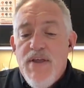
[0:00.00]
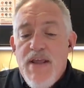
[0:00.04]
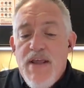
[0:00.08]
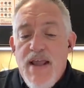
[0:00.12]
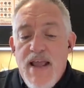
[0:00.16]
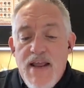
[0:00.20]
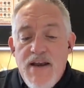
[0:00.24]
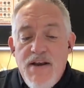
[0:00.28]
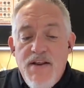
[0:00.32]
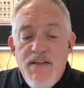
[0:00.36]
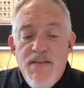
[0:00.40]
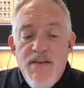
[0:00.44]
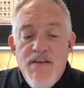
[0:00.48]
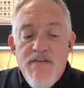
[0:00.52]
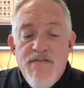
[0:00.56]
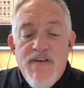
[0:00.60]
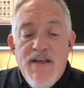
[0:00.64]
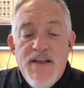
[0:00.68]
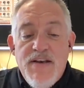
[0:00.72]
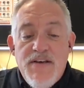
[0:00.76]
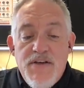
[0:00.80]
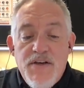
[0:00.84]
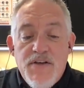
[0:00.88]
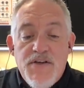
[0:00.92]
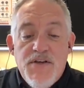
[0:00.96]
the end of the
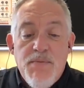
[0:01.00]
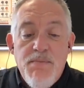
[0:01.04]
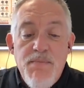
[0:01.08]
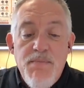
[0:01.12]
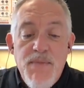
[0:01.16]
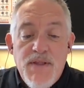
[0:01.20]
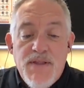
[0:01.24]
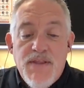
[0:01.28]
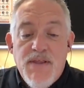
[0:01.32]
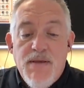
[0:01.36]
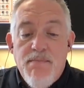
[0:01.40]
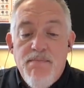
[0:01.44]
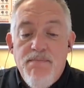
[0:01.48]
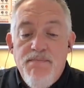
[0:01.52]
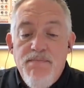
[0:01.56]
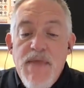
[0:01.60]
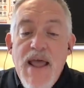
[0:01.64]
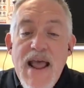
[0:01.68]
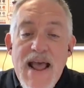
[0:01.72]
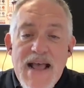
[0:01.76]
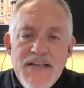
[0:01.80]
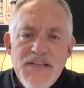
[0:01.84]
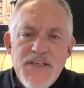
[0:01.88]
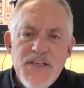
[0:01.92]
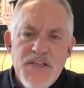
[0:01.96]
event to submit them.
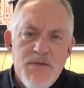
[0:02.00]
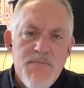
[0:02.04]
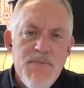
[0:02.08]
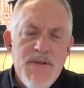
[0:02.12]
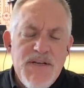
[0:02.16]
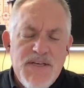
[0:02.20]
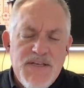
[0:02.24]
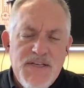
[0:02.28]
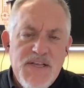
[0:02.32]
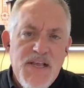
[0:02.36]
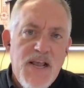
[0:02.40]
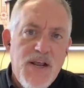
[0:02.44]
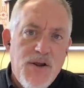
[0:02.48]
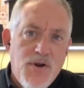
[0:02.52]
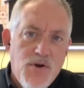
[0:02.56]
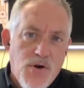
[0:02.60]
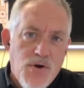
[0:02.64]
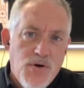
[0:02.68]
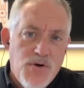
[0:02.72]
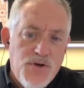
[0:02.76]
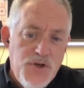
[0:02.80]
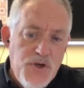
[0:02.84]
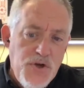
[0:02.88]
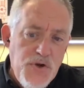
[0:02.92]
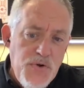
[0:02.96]
Ask them as they
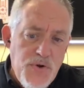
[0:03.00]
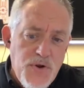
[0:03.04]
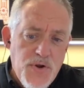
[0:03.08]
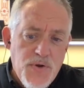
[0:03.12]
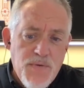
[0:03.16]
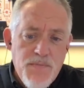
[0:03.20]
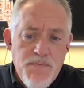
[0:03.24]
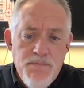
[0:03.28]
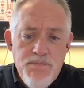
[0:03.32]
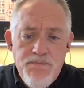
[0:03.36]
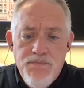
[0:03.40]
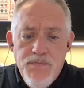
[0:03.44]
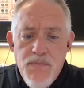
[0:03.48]
occur to you.